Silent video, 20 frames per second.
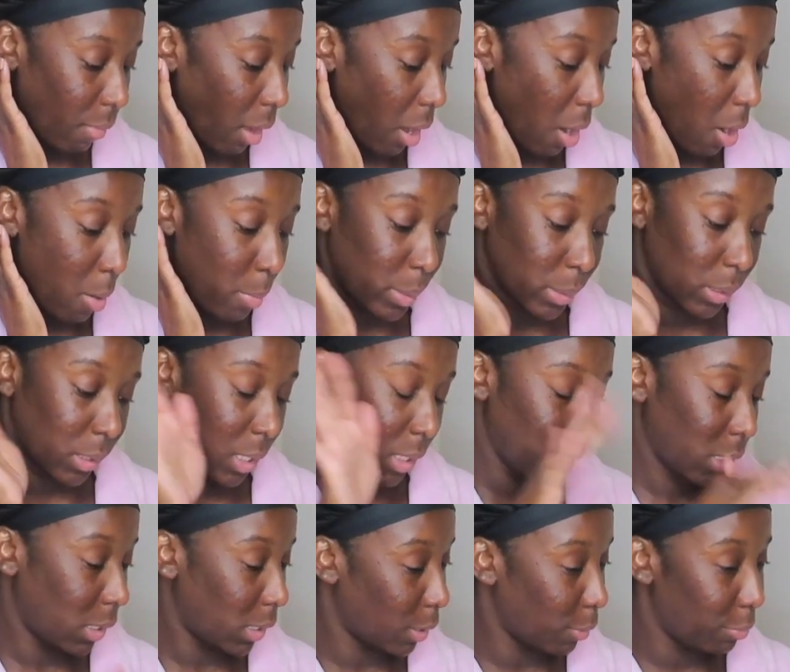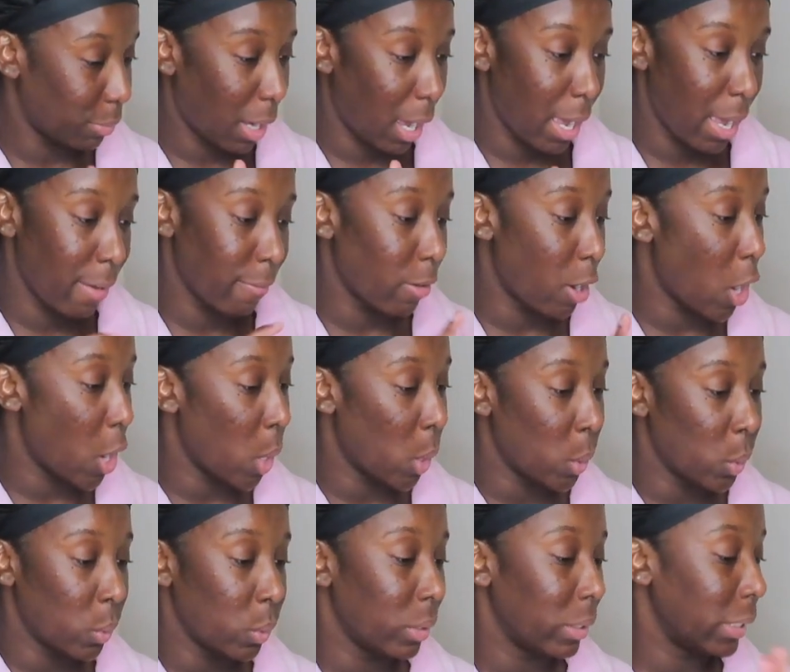a whole bunch of other stuff. I have a
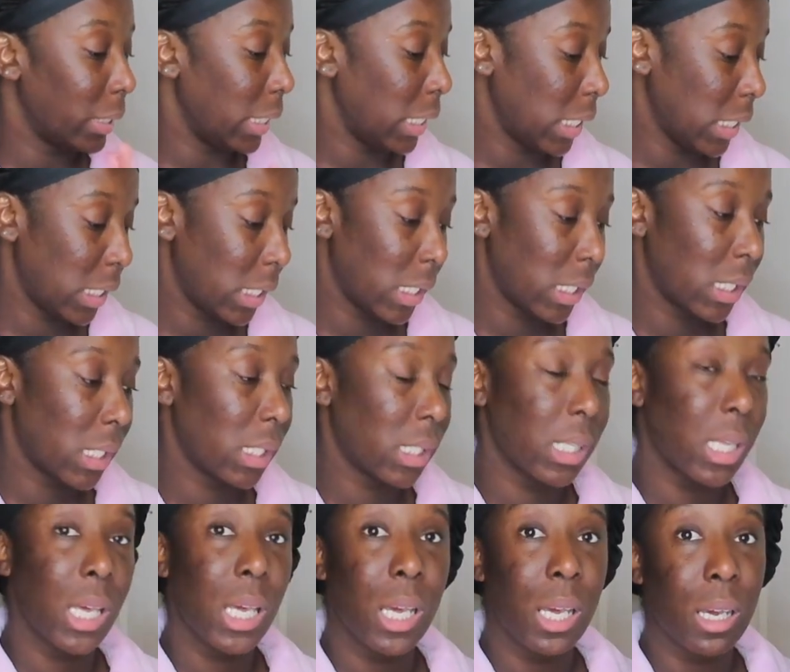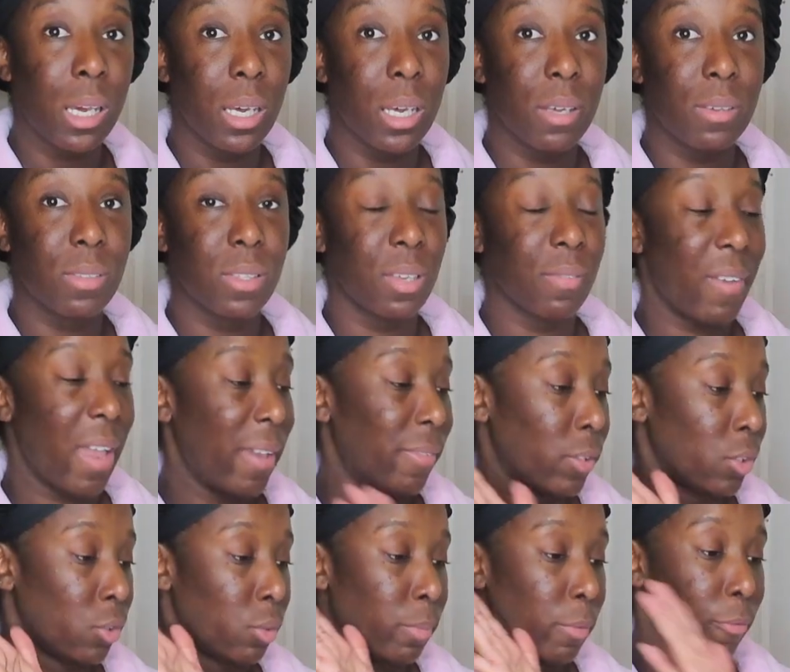whole list of stuff I have
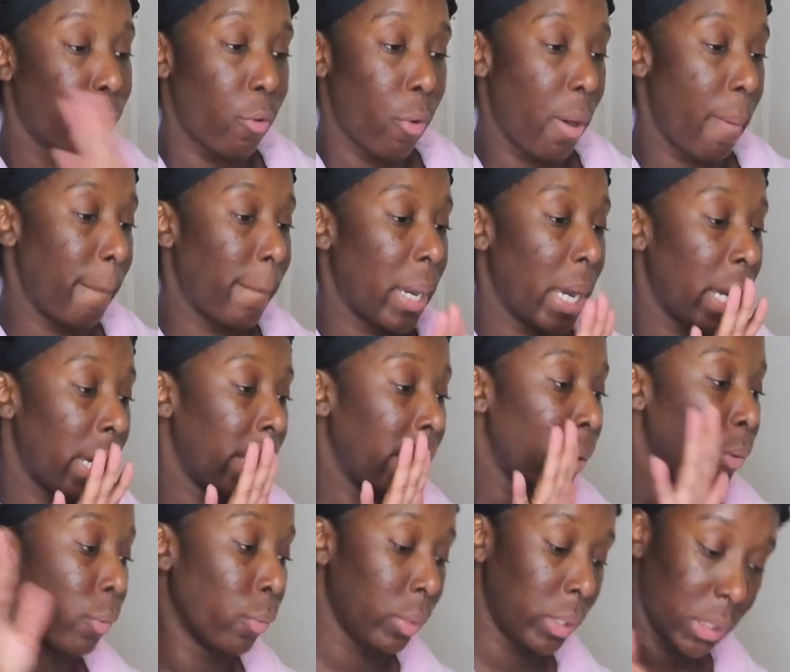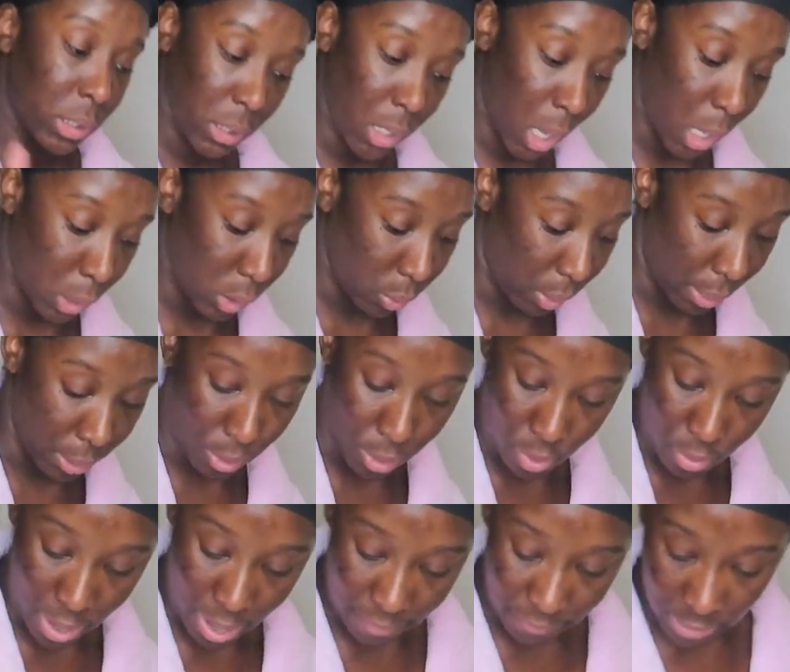to do before my restock, so I
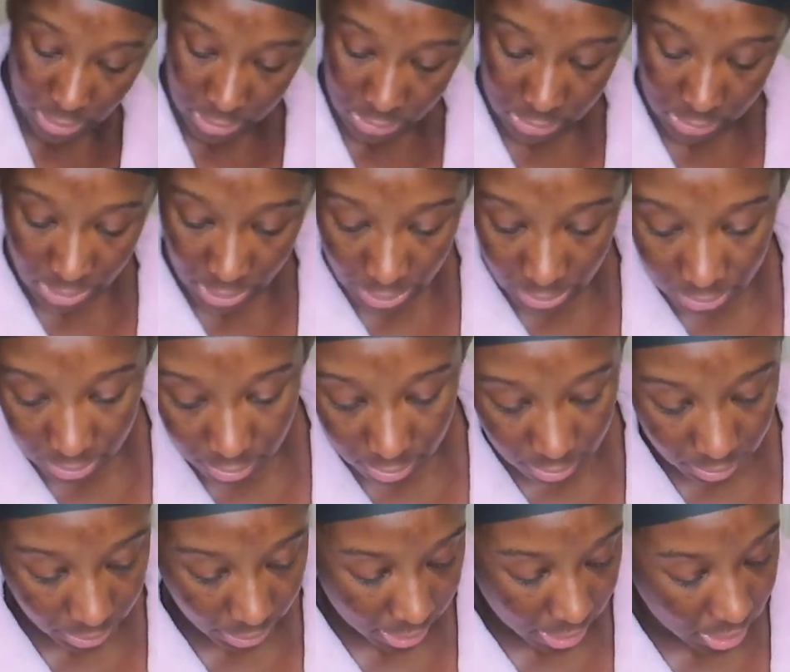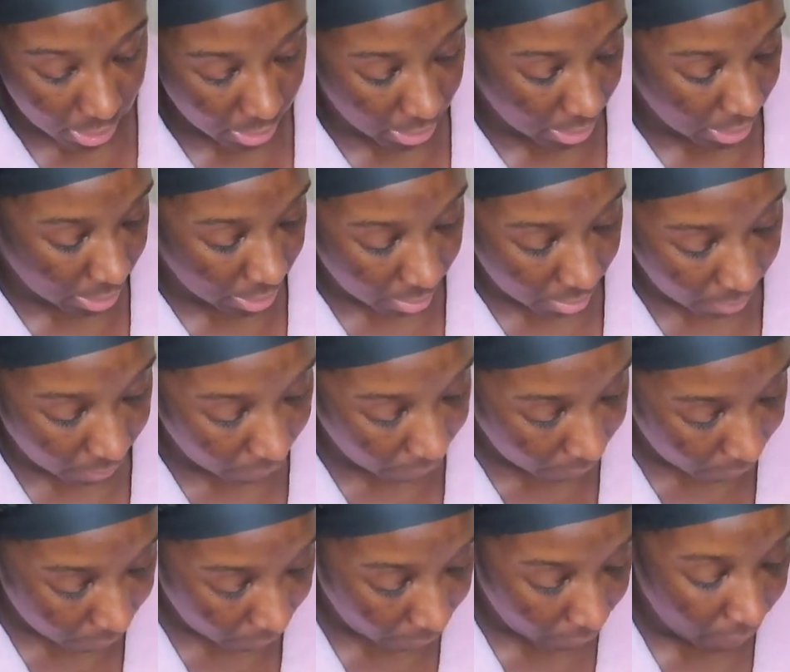don't have an exact date yet,
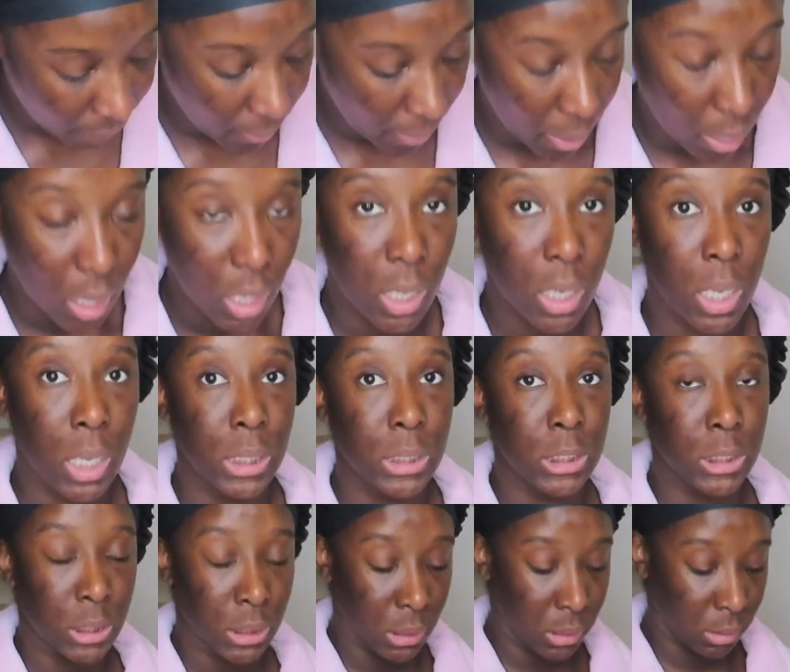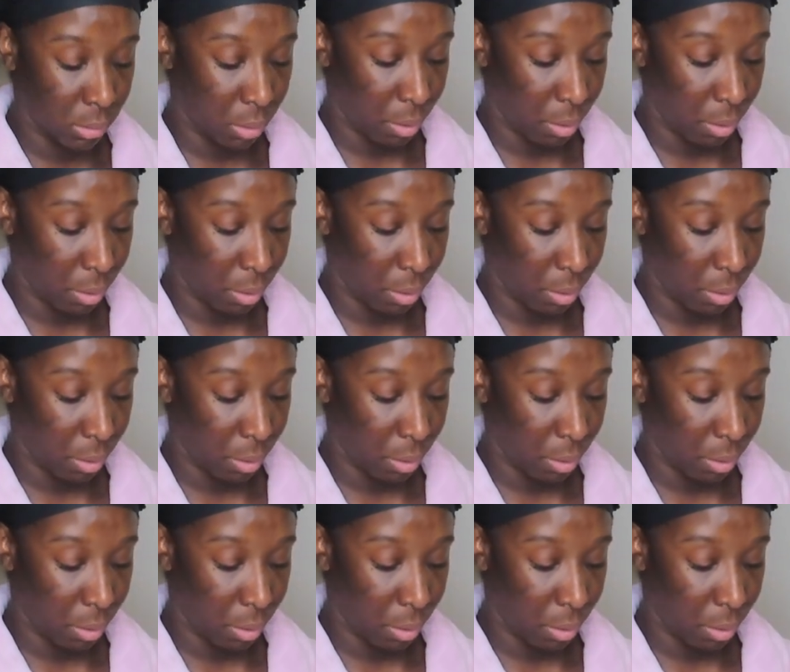launching